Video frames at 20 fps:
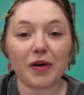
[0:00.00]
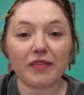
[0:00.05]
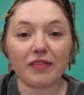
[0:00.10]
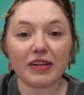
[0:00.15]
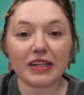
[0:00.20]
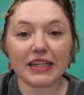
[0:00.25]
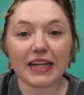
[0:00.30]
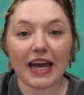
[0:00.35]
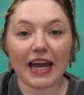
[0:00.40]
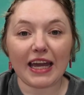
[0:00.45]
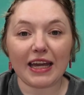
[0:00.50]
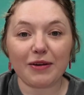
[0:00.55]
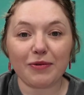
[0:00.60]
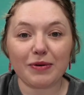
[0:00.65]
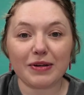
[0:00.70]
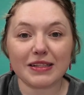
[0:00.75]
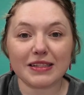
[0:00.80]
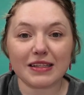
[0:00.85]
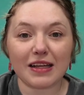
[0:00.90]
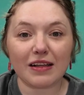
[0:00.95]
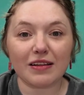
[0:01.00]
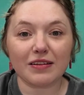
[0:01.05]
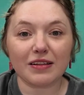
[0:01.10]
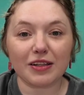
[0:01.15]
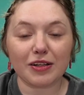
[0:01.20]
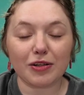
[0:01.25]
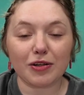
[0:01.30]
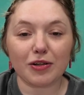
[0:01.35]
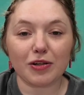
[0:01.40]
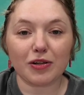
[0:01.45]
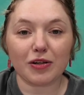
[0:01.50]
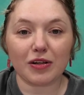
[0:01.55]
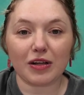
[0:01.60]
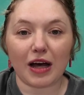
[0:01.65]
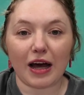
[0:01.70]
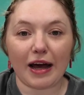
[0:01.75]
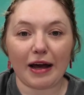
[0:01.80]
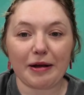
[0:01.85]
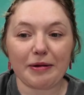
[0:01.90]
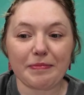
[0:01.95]
every day was a little
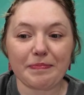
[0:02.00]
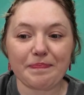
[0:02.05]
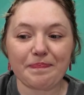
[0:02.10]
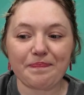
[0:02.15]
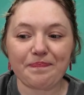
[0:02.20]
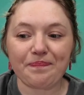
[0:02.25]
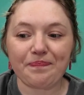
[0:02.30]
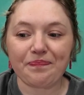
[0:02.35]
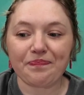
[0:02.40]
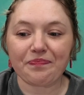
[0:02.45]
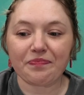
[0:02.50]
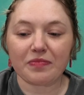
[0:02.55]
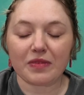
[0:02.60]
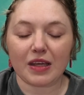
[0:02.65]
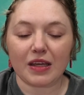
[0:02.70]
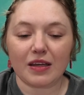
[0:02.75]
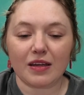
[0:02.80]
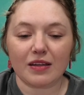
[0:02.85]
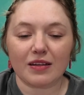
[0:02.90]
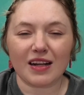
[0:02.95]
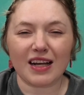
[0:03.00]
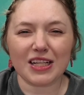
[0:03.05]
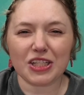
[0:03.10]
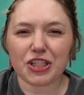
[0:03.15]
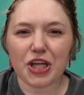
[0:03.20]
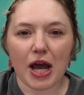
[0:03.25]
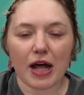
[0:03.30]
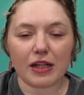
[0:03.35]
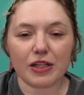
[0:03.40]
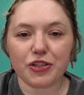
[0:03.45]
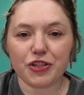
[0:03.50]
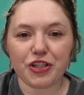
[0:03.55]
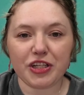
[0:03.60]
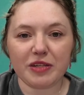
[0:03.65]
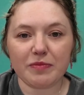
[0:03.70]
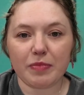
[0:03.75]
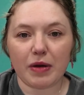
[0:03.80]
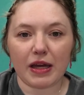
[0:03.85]
not challenging,